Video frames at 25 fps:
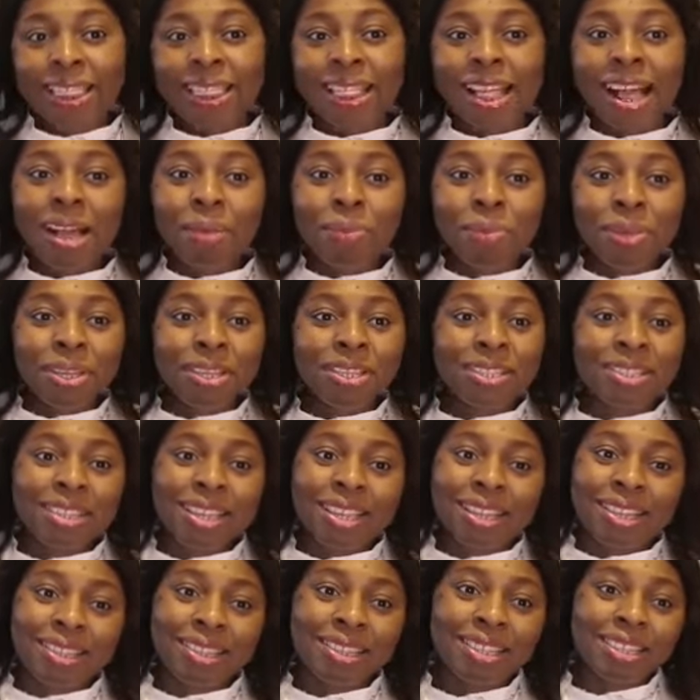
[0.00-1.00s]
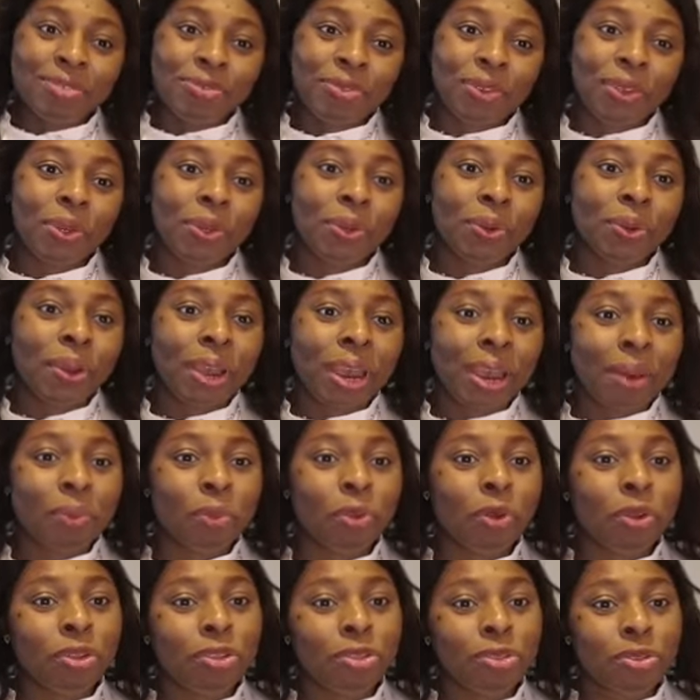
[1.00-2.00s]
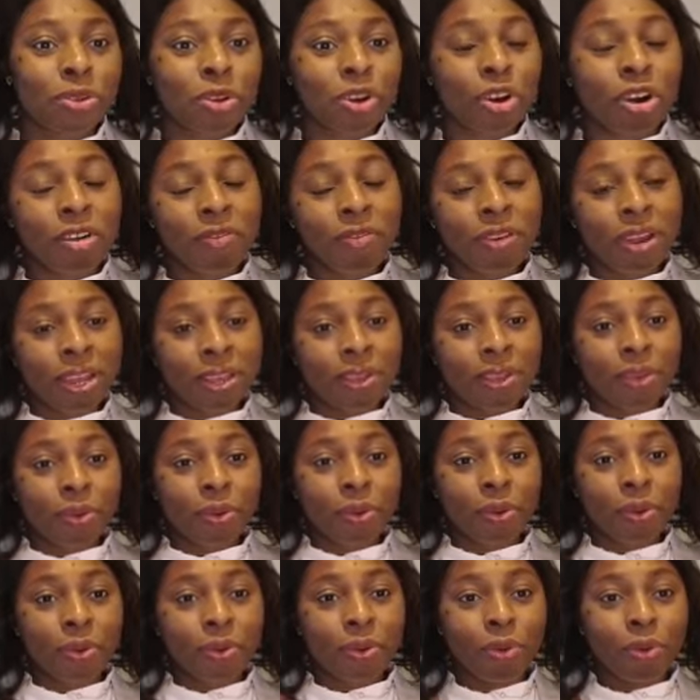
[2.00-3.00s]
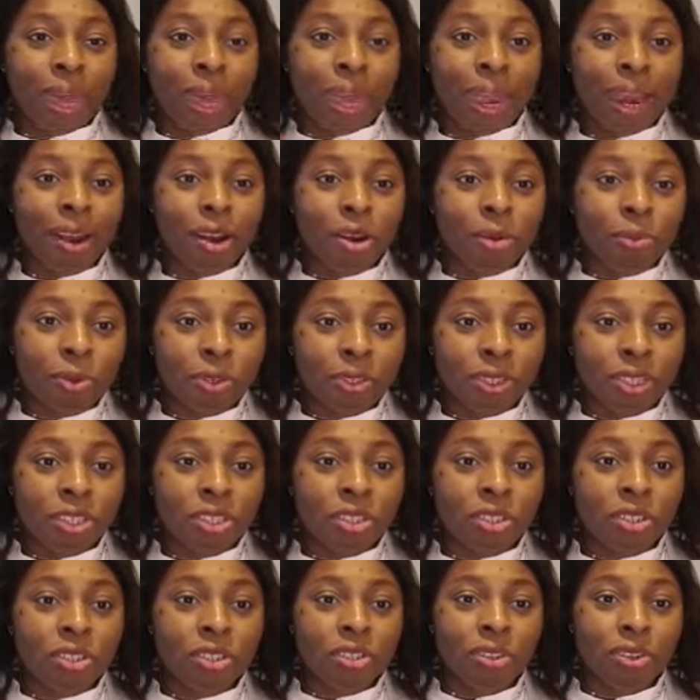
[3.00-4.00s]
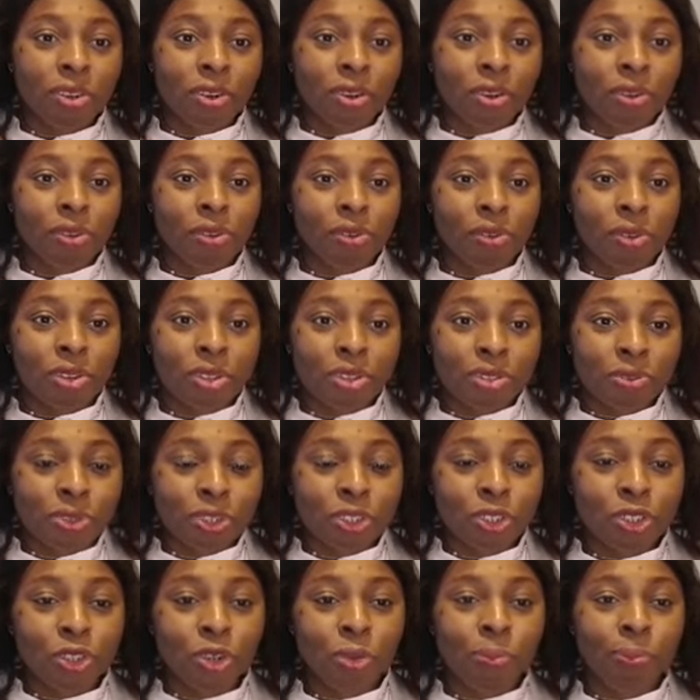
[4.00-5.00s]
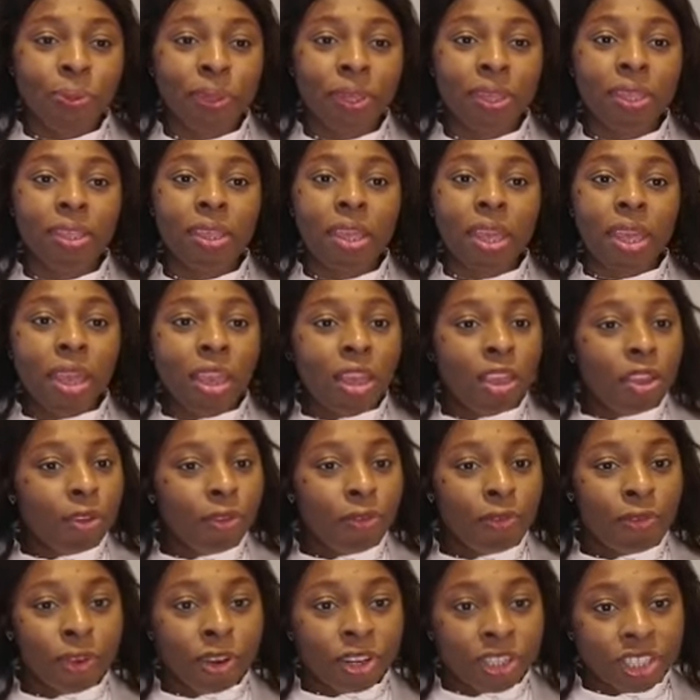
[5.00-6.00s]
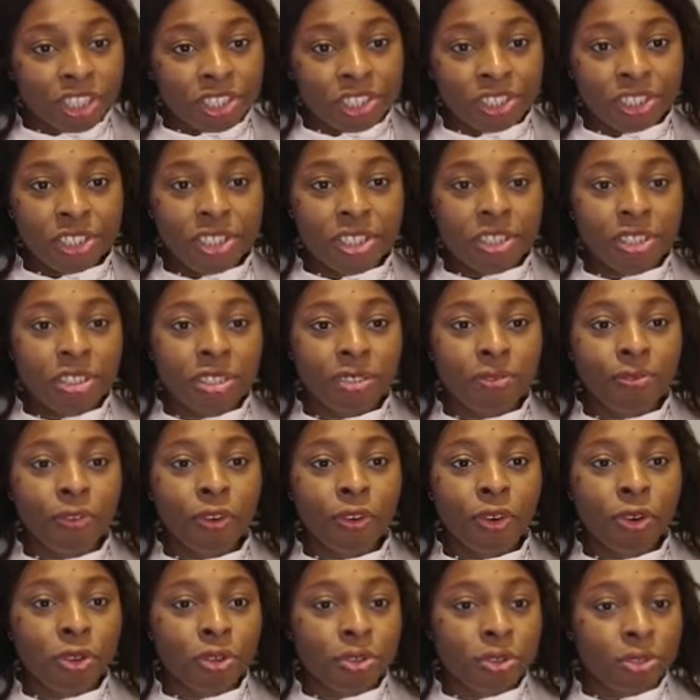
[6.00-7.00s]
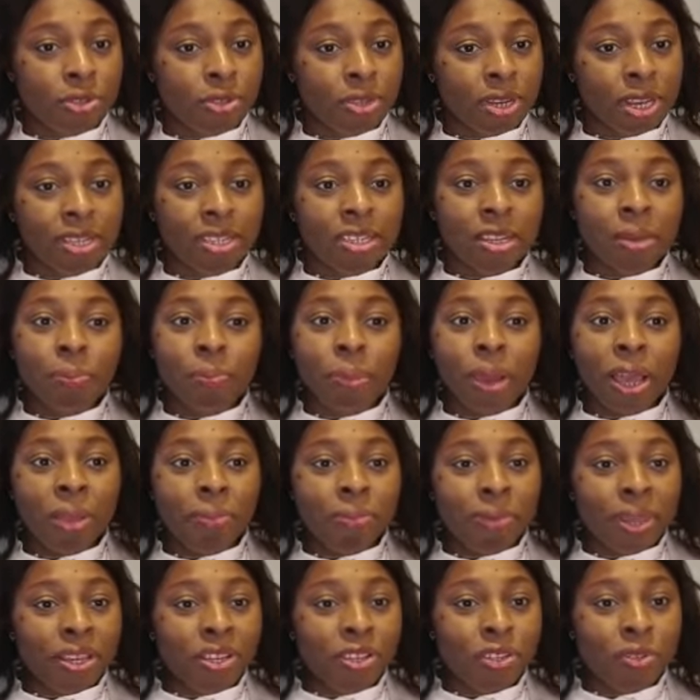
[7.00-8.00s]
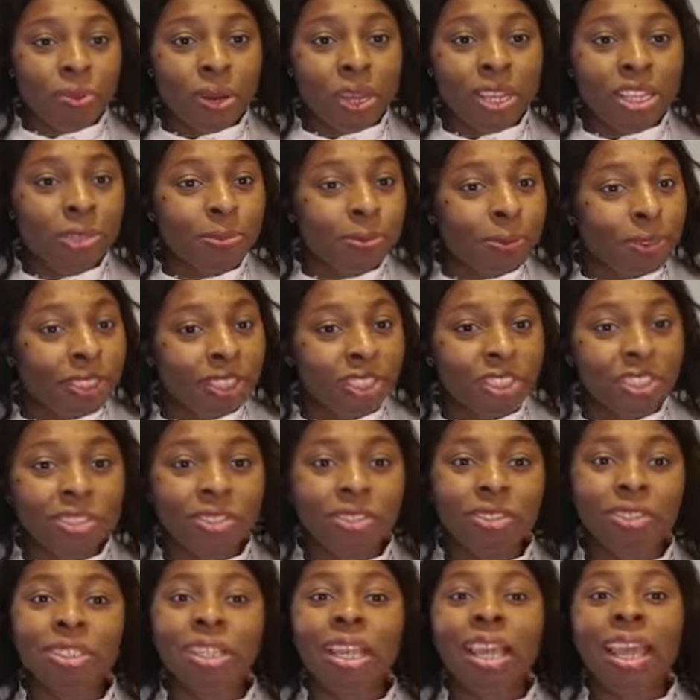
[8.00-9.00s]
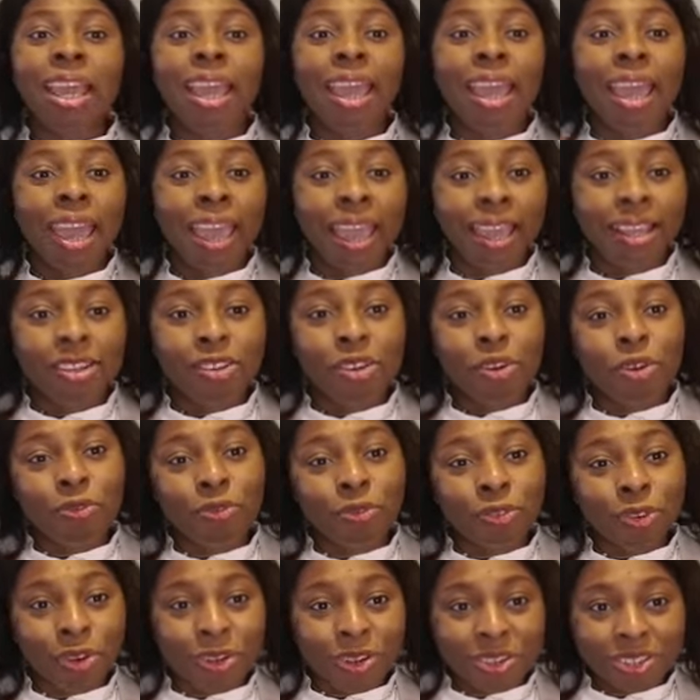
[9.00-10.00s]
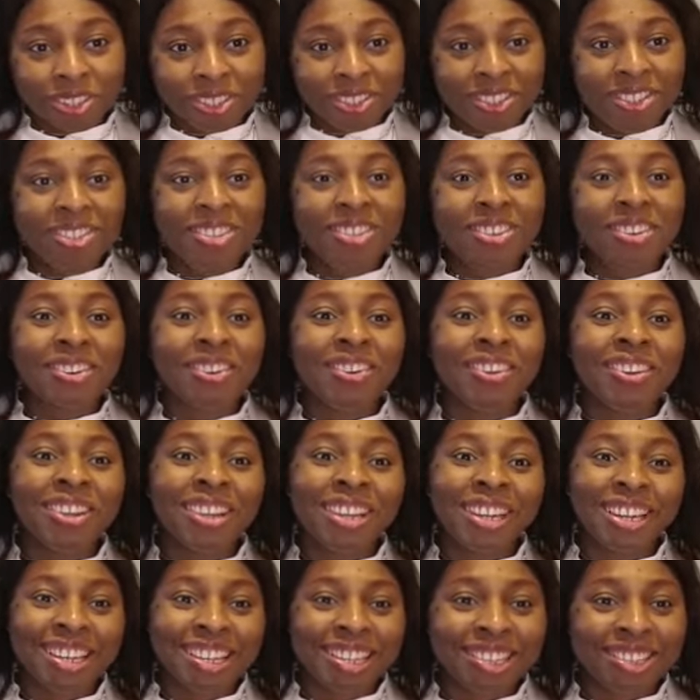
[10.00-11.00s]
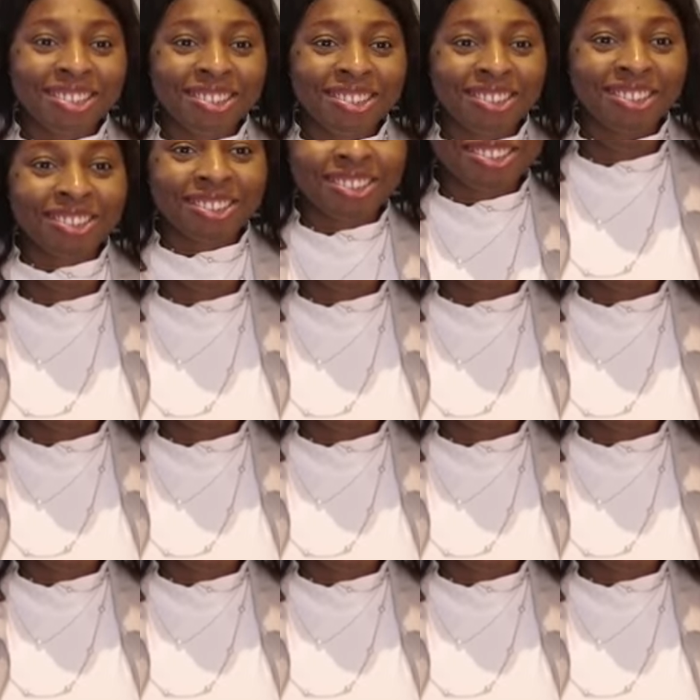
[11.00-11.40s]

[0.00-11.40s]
That means in this video, I'm going to cover your accommodation, your grocery shopping, furnishings for your student apartment, transportation, and of course your leisure.